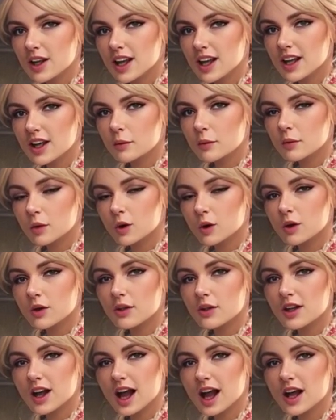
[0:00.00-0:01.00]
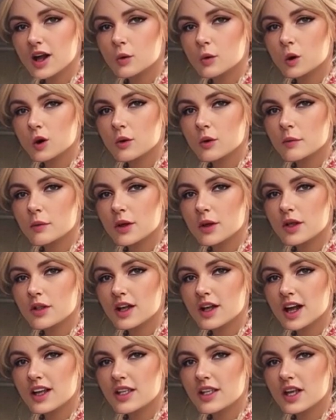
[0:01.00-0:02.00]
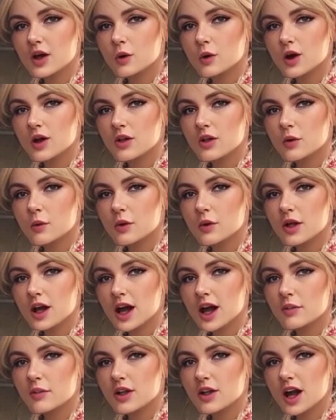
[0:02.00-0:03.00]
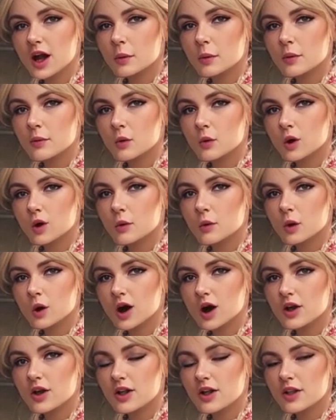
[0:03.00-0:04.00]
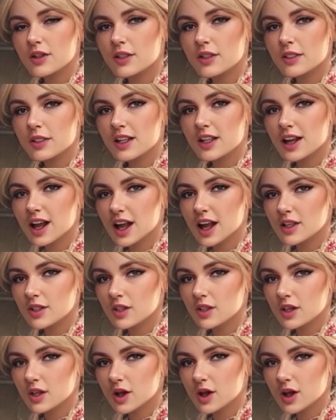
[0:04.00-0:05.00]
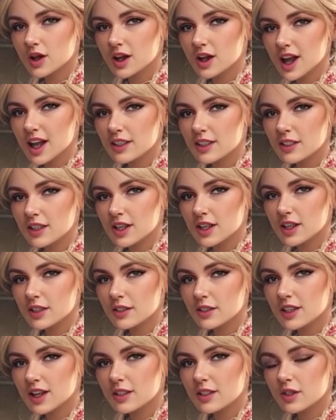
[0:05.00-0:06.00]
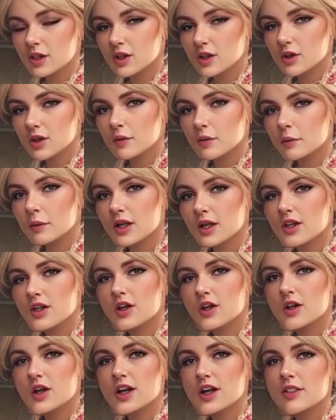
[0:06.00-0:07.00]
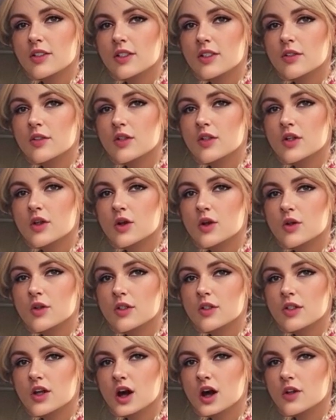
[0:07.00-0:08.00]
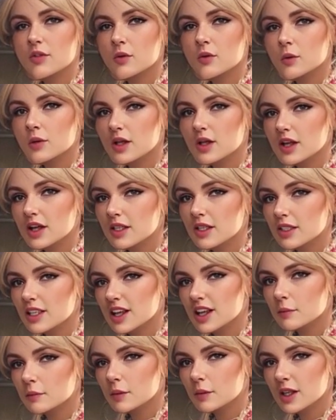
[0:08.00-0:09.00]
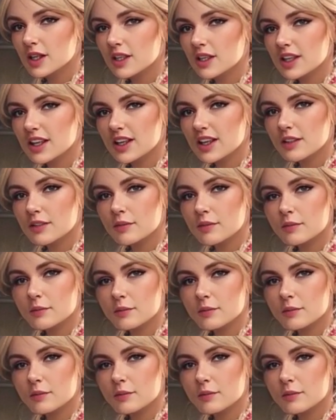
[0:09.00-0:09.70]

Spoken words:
In a bowl, add warm milk and yogurt with half a cup of warm water, then add sugar and yeast and stir the mixture until the sugar dissolves with the yeast completely.